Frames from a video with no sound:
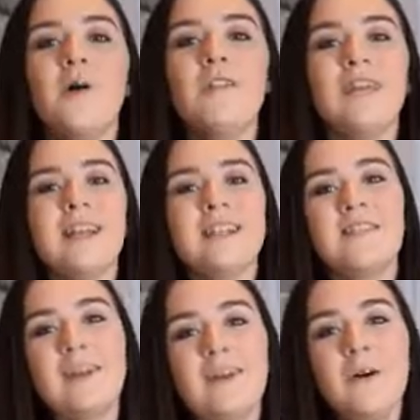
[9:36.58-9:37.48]
If you like
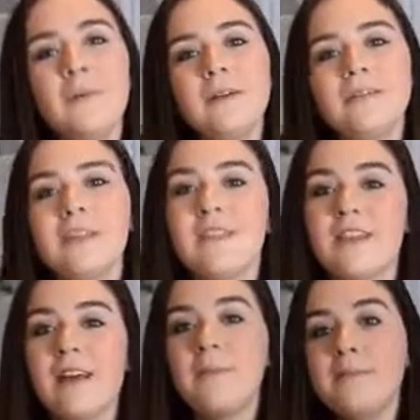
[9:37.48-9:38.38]
this video, please give it
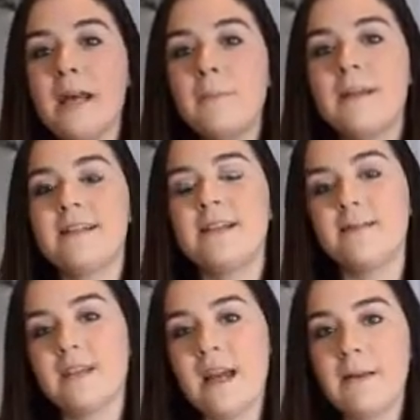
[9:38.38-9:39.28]
a thumbs up and
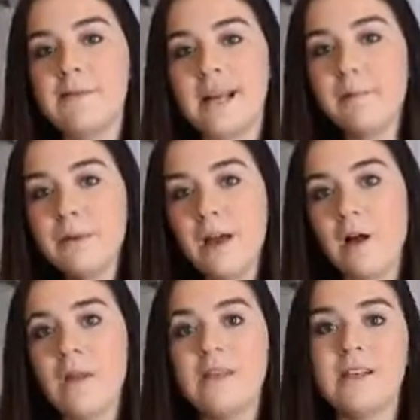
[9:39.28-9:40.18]
subscribe down
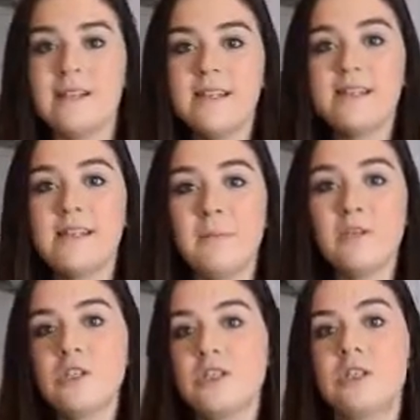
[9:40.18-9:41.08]
below. This is
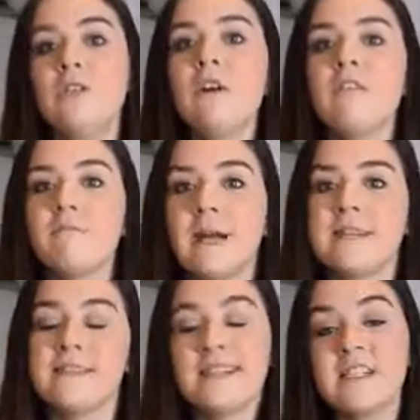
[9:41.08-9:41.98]
number 2 of my
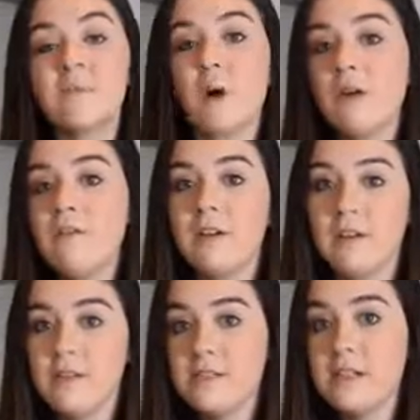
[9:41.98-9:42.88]
6-part
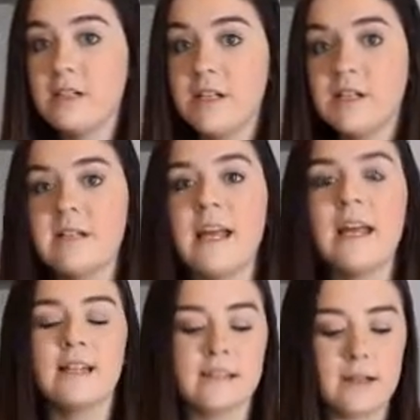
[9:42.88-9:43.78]
video series,
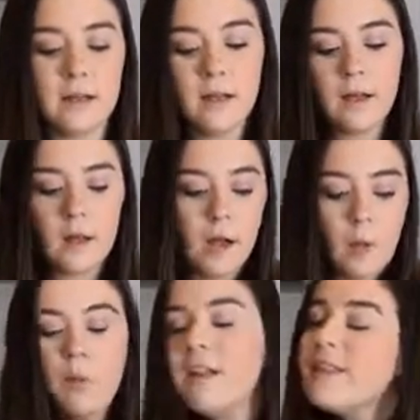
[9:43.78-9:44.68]
and
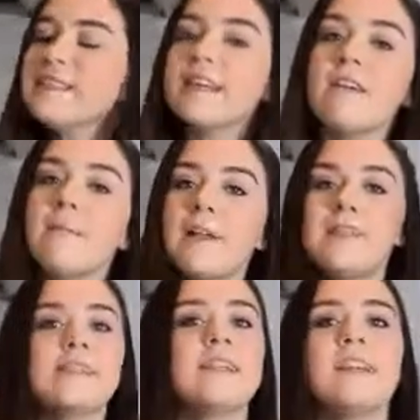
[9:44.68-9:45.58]
one of the things I love about
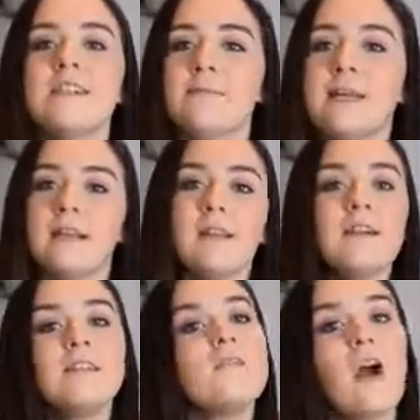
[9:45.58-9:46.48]
this is it gives me
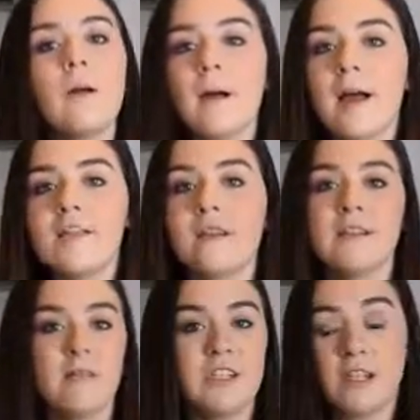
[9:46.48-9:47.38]
lots of
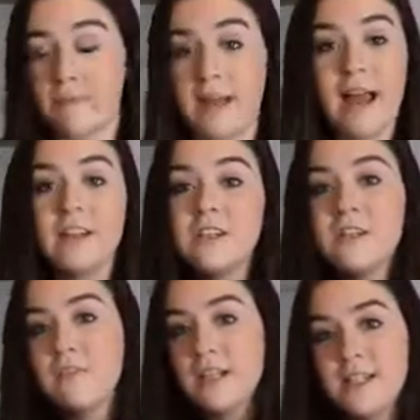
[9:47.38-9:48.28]
carbohydrates, which gives me
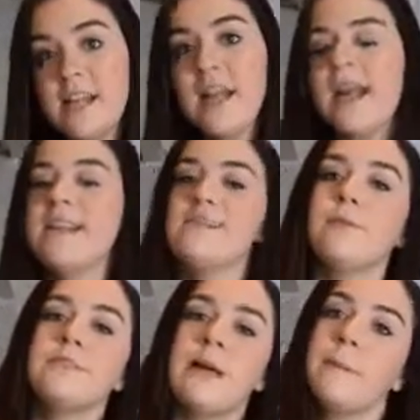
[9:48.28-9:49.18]
energy for the day. It's
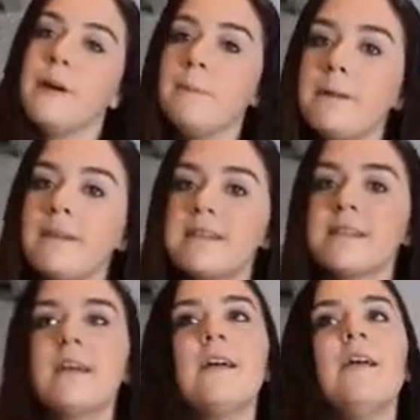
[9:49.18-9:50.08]
multi-purpose.
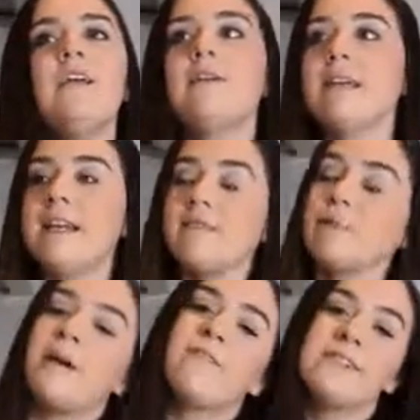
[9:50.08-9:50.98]
You can eat it for
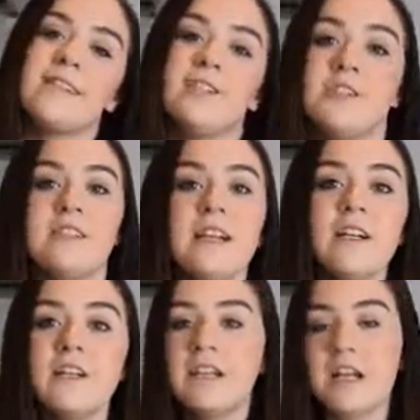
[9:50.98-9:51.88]
breakfast, lunch, or
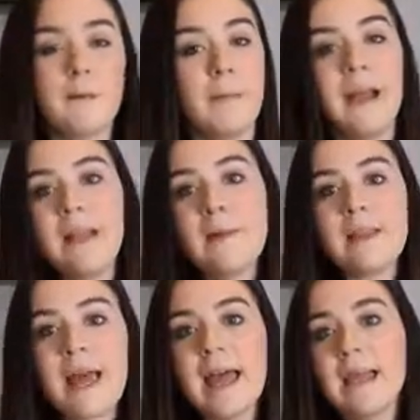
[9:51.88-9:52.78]
dinner. You can combine it
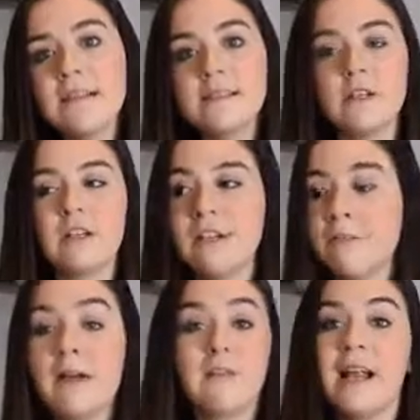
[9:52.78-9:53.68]
with eggs. You can
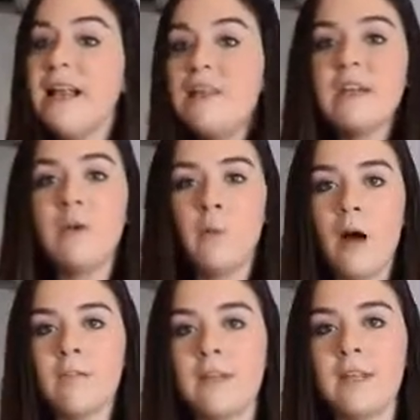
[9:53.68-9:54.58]
combine it with anything you
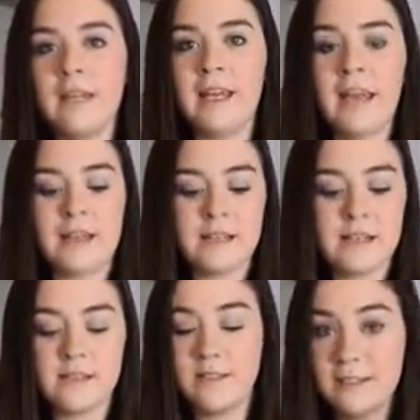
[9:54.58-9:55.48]
want, really, and
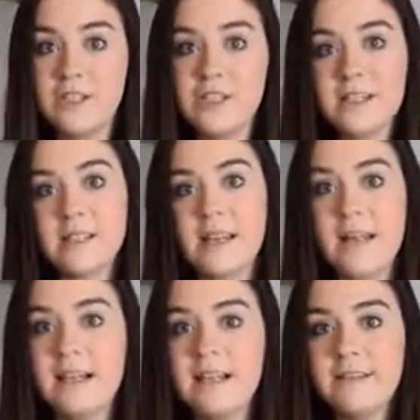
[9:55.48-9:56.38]
it's delicious
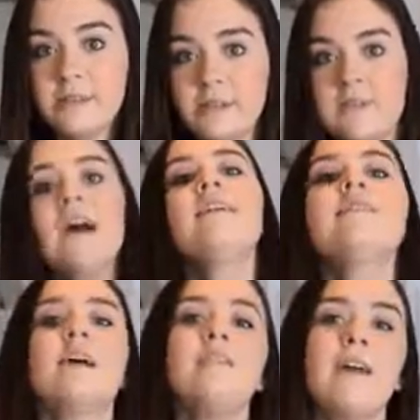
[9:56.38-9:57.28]
and gives you
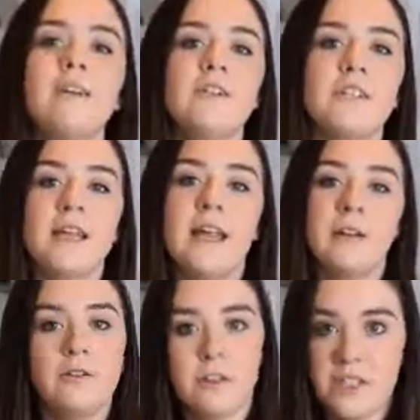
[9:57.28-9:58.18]
tons of energy and
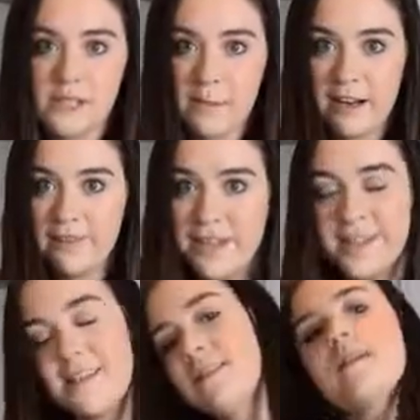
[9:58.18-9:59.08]
nutritious
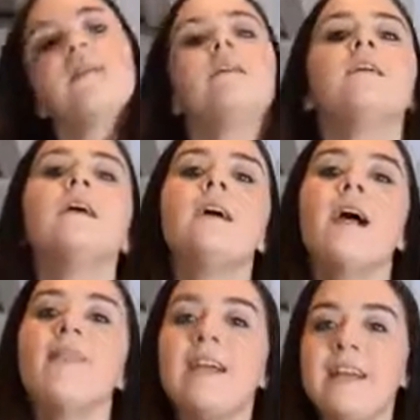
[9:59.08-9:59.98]
benefits.
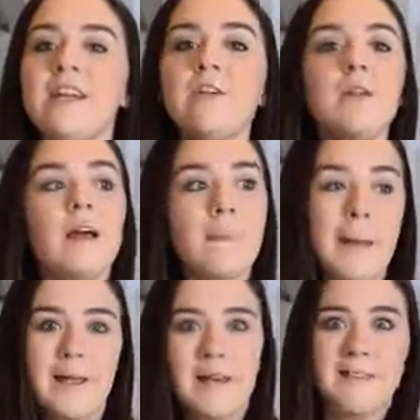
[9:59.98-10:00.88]
Thank you,
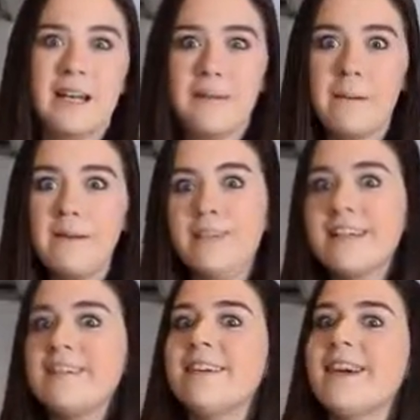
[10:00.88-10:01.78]
Paleo Running Mama, for
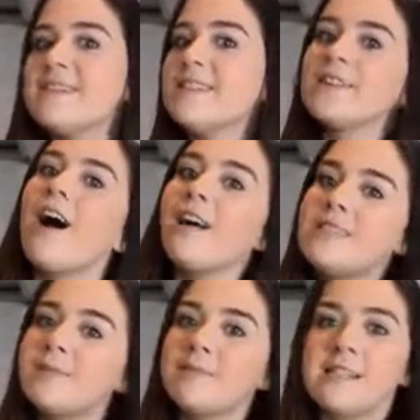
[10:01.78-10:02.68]
giving us this
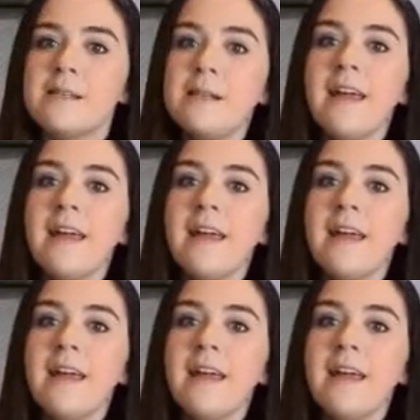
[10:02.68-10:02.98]
awesome recipe,